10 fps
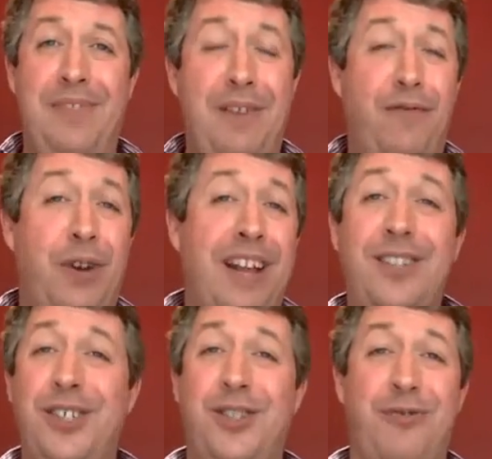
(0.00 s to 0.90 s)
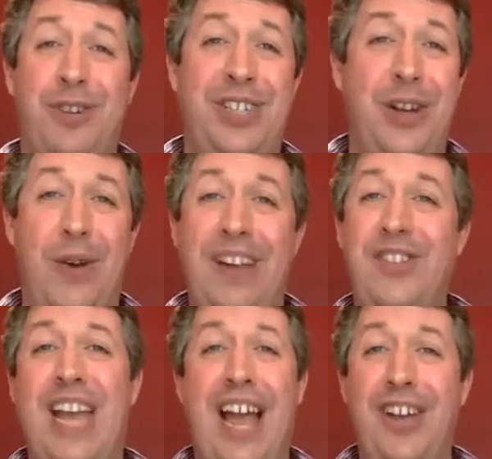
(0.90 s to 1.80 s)
Different industries, you know,
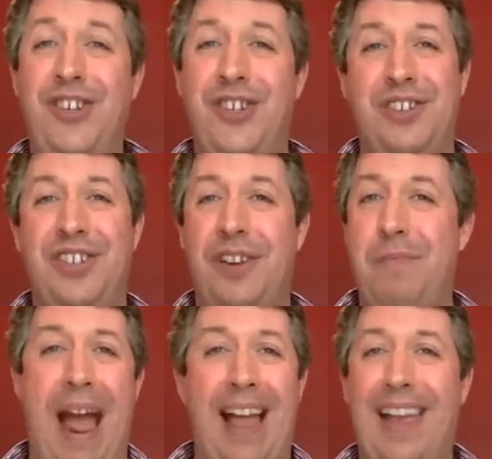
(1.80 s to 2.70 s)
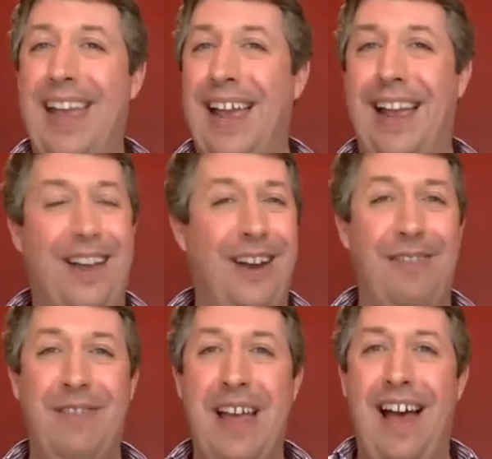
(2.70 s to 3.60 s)
education, sort of banking, kind
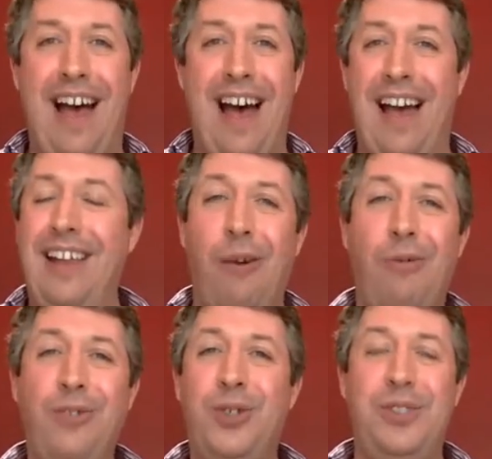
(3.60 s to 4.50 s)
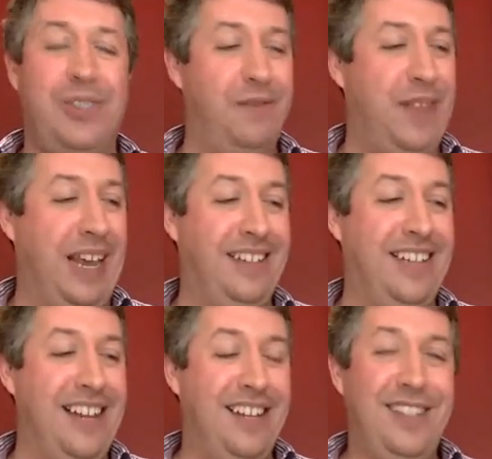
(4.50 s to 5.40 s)
of, you know, all sorts of things.